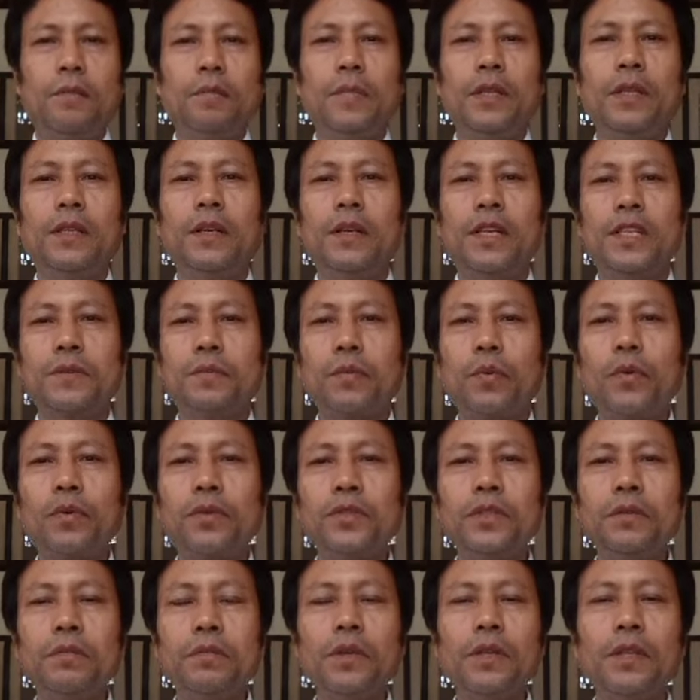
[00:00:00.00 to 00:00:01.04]
But the
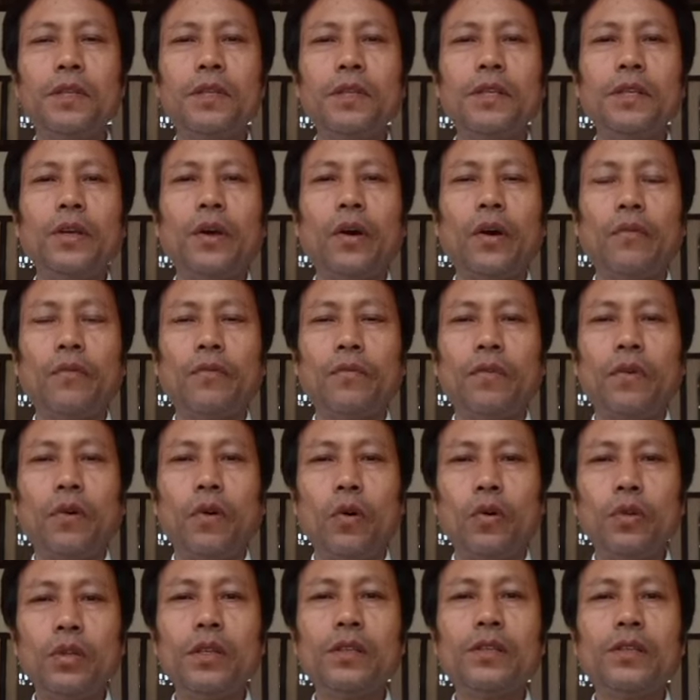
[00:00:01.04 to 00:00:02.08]
responsibility of
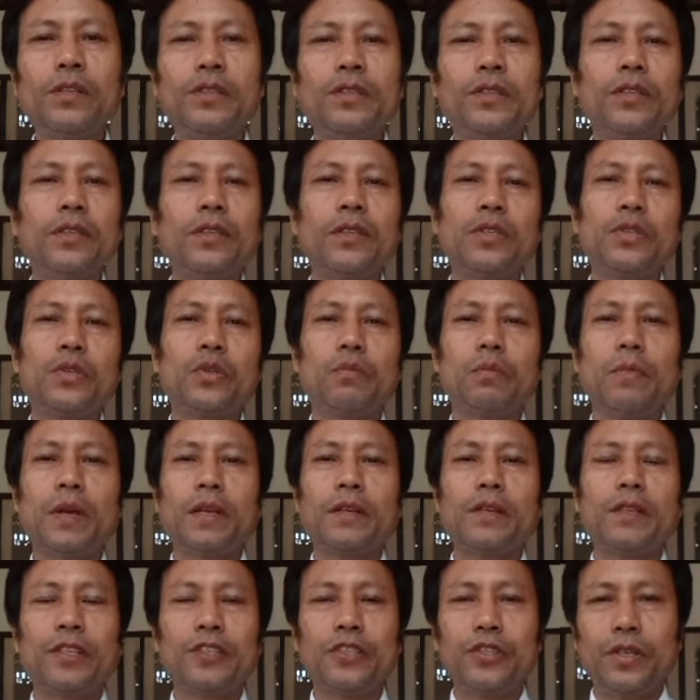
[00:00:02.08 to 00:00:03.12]
all the teachers is to
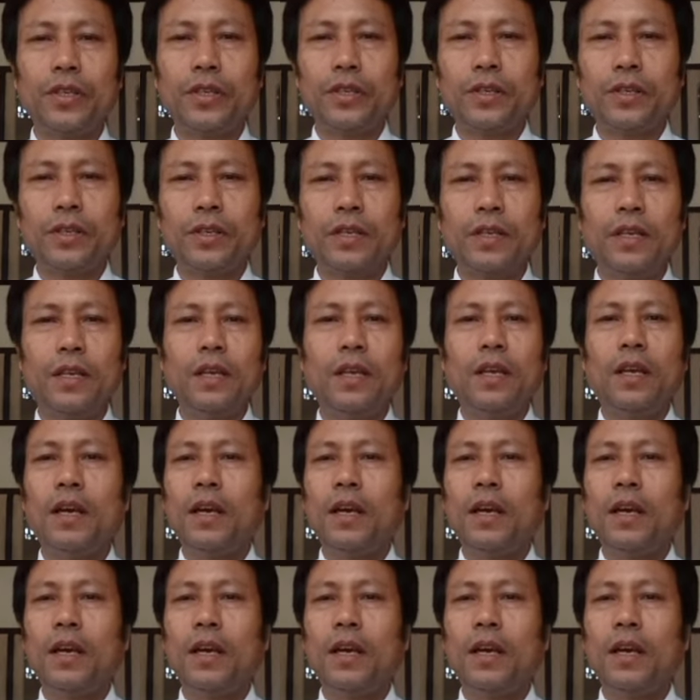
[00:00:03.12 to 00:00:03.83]
make teaching